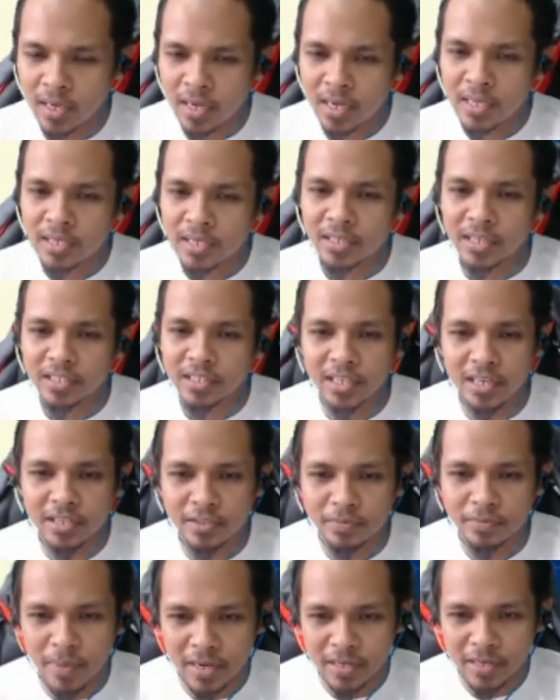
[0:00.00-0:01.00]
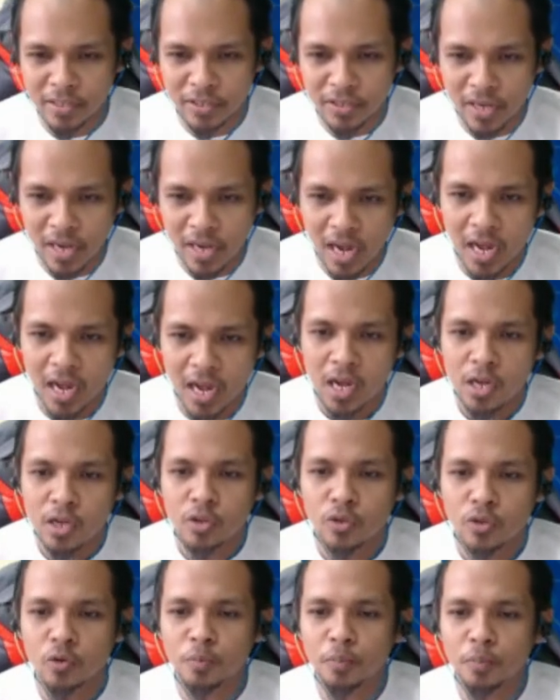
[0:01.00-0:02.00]
such as bacteria
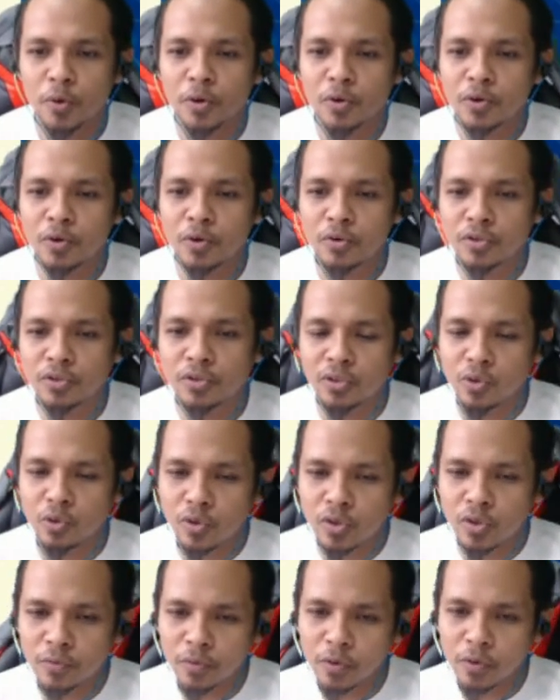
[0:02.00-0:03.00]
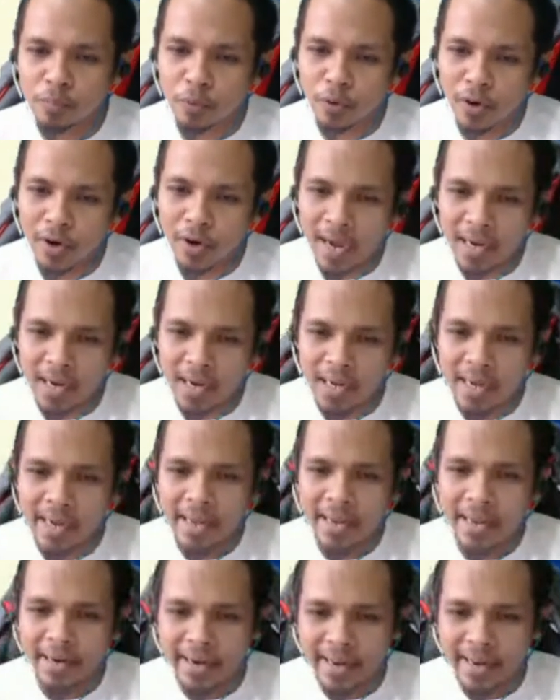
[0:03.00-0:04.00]
to produce useful product
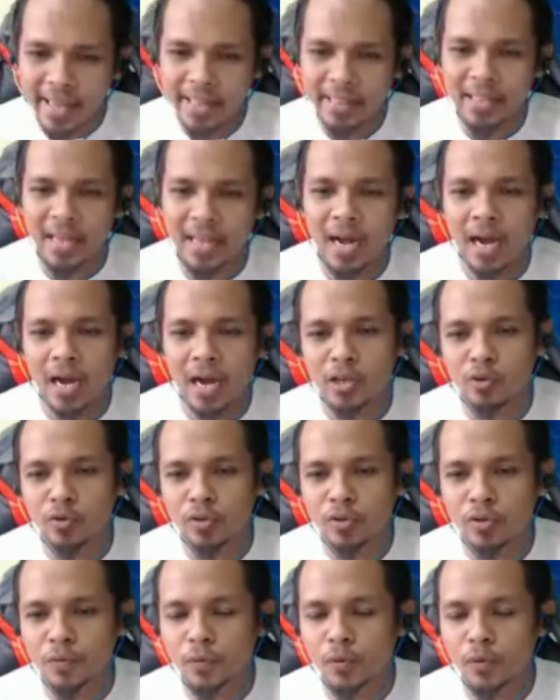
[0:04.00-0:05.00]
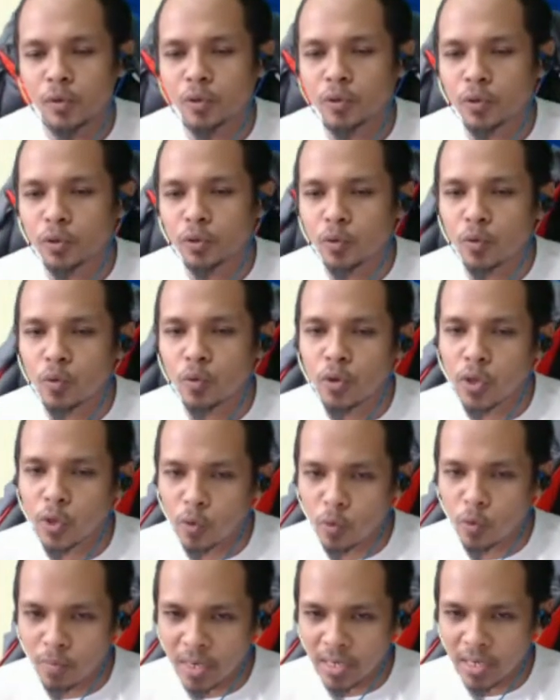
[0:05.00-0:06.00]
that are useful to
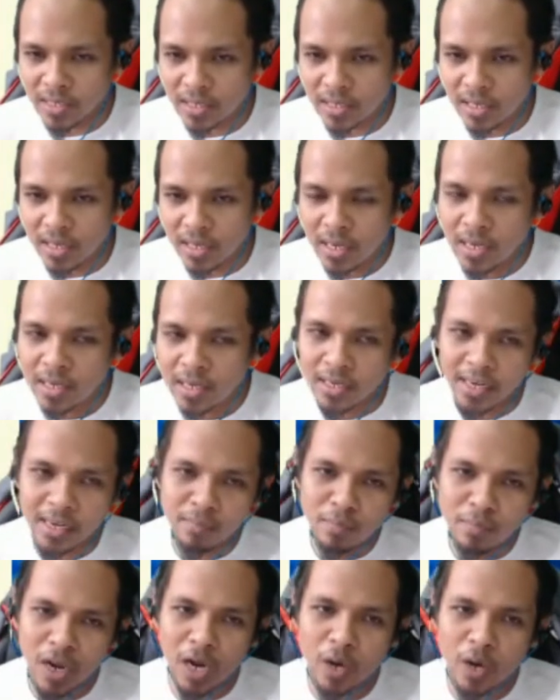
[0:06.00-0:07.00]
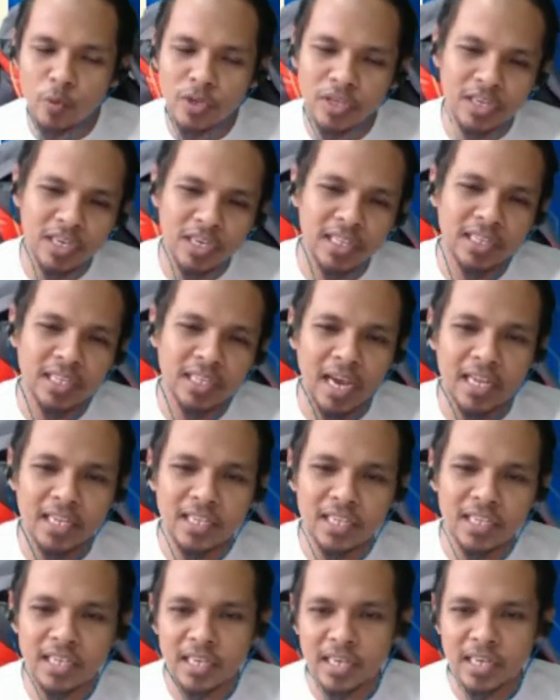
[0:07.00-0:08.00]
humans. Jadi melalui genetic
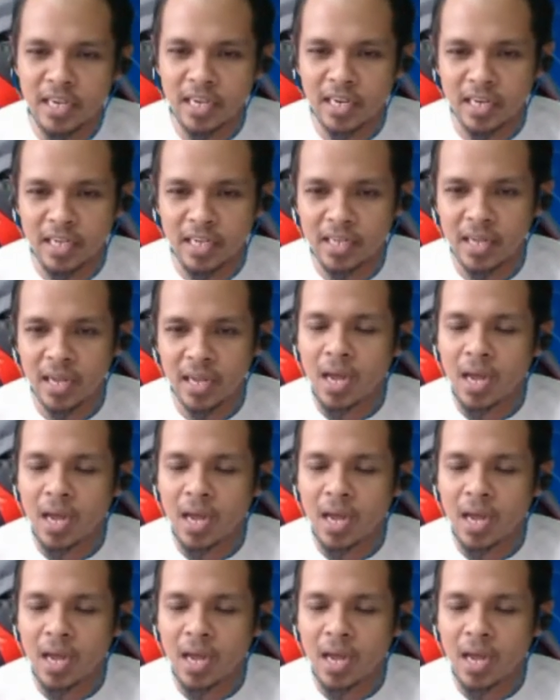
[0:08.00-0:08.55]
engineering ini,